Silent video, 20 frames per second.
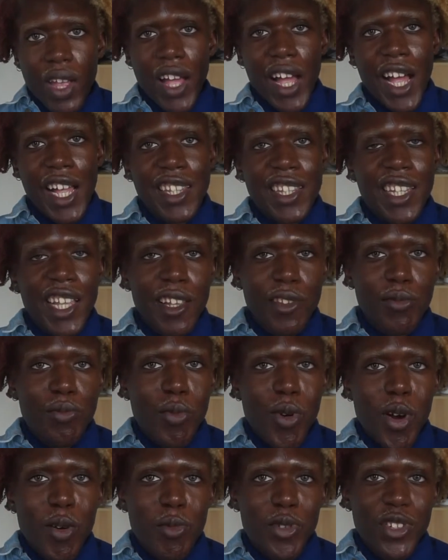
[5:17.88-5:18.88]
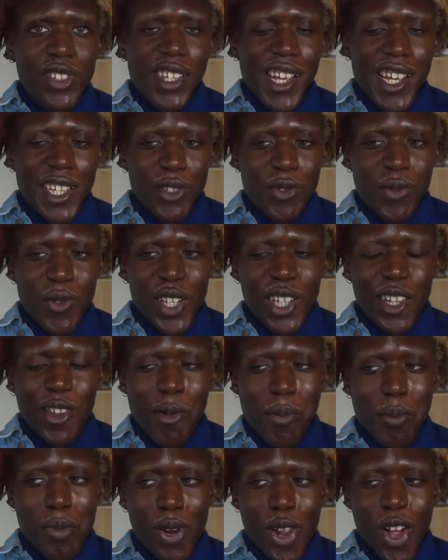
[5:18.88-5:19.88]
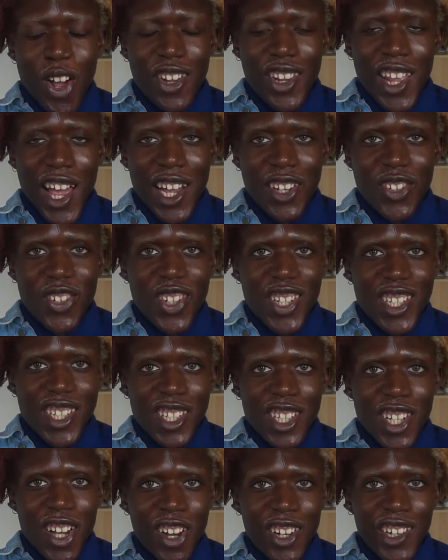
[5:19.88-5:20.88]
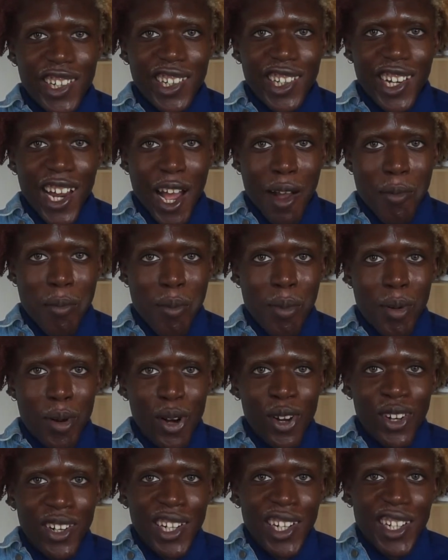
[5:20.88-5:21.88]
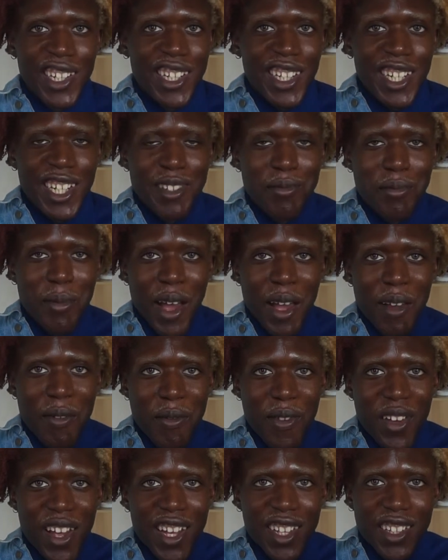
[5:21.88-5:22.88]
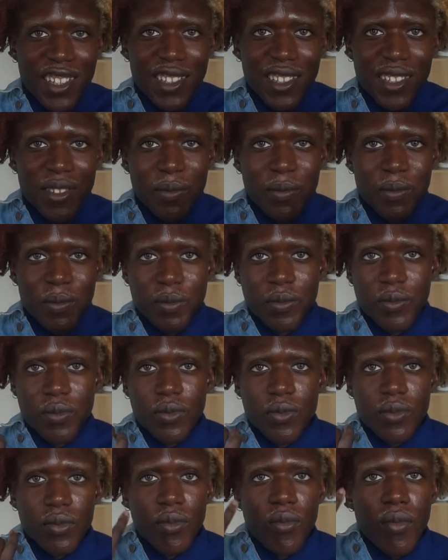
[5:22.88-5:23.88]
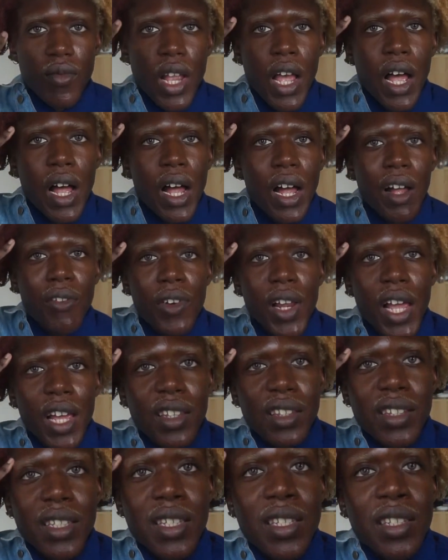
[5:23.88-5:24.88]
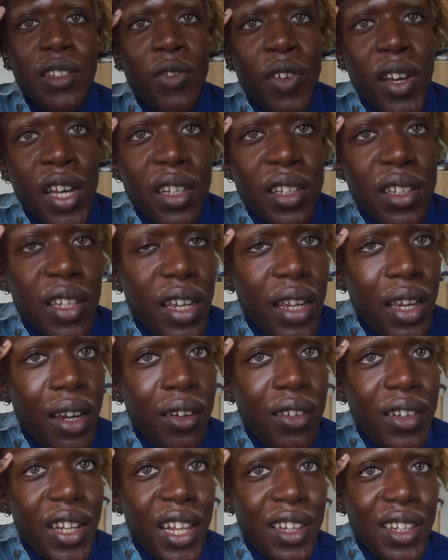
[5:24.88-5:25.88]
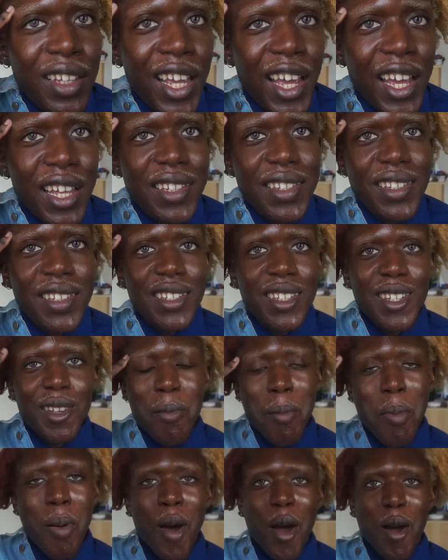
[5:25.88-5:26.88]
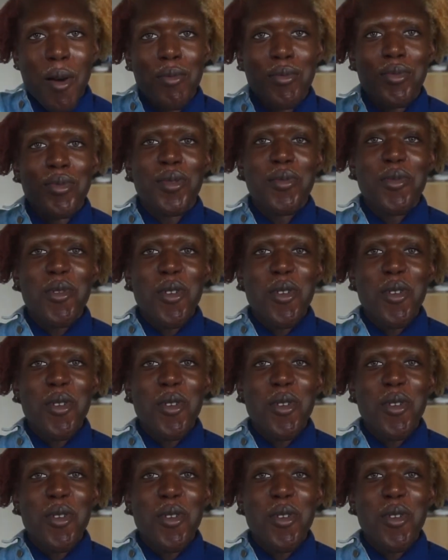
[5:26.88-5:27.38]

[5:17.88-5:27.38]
At that moment, that's when the blood actually started like boiling in my veins. I have like this vein here that gets pumped